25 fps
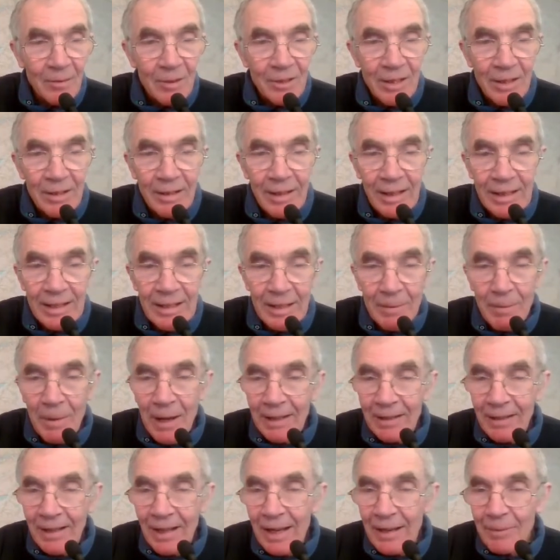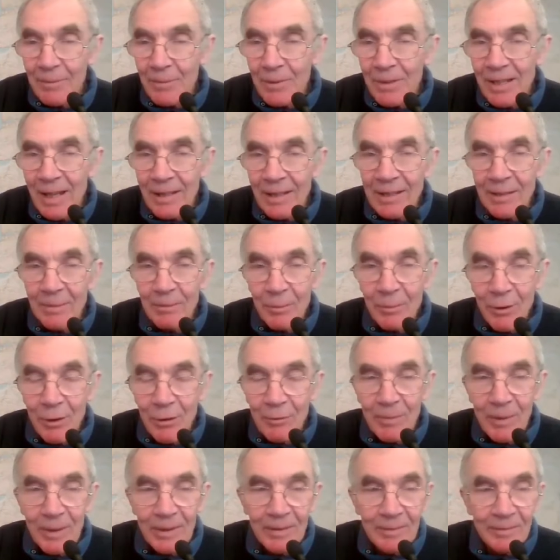which I think is about 8%
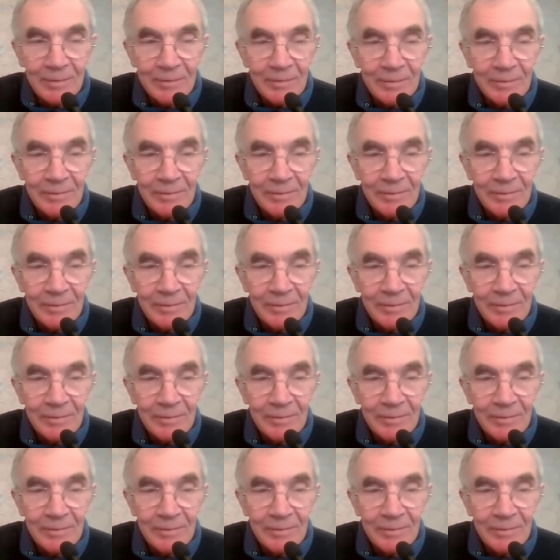improvement.